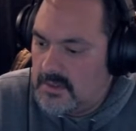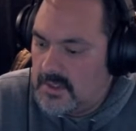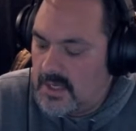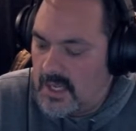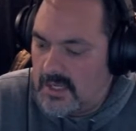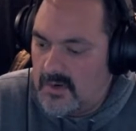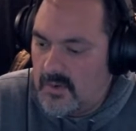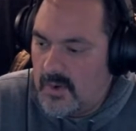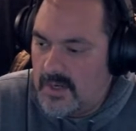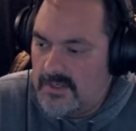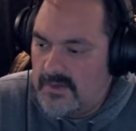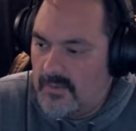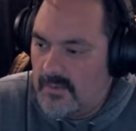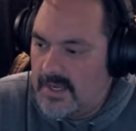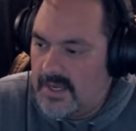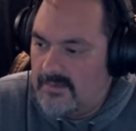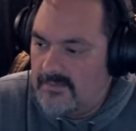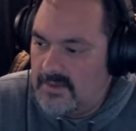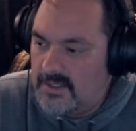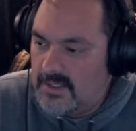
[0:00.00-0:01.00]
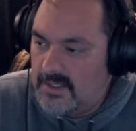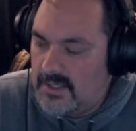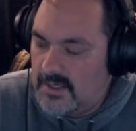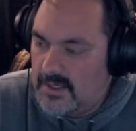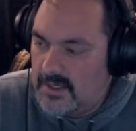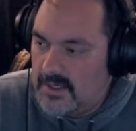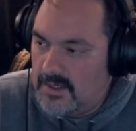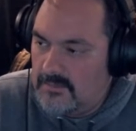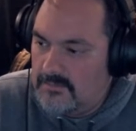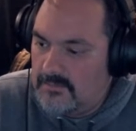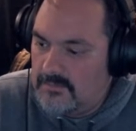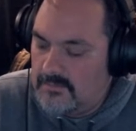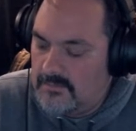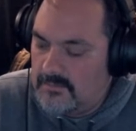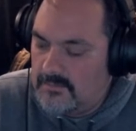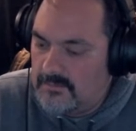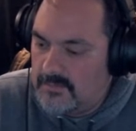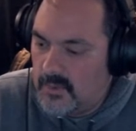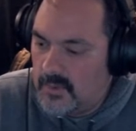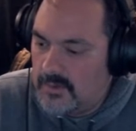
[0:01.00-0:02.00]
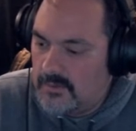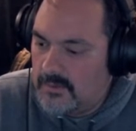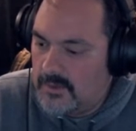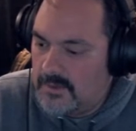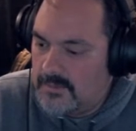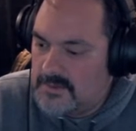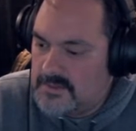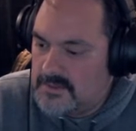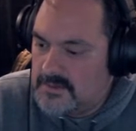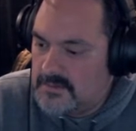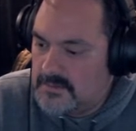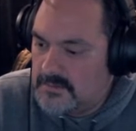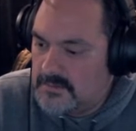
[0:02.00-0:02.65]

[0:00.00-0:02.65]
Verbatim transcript: I know I don't have any uh, pork ribs.